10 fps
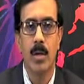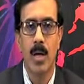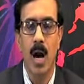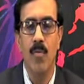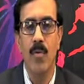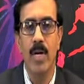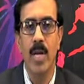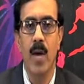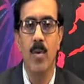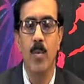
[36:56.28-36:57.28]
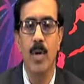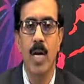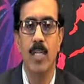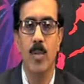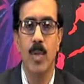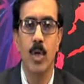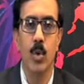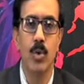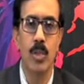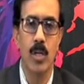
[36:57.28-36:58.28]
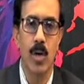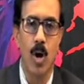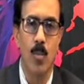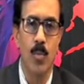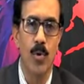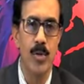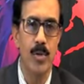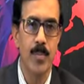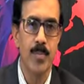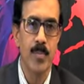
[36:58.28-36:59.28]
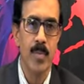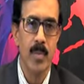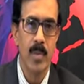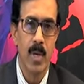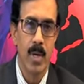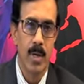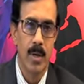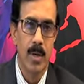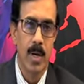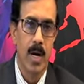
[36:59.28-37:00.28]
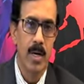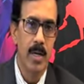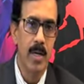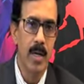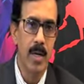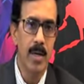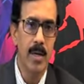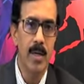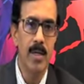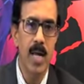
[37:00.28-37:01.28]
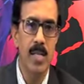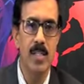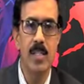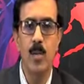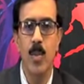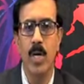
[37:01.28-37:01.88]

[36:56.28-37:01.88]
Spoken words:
graphite having potassium inclusion compounds. And here transition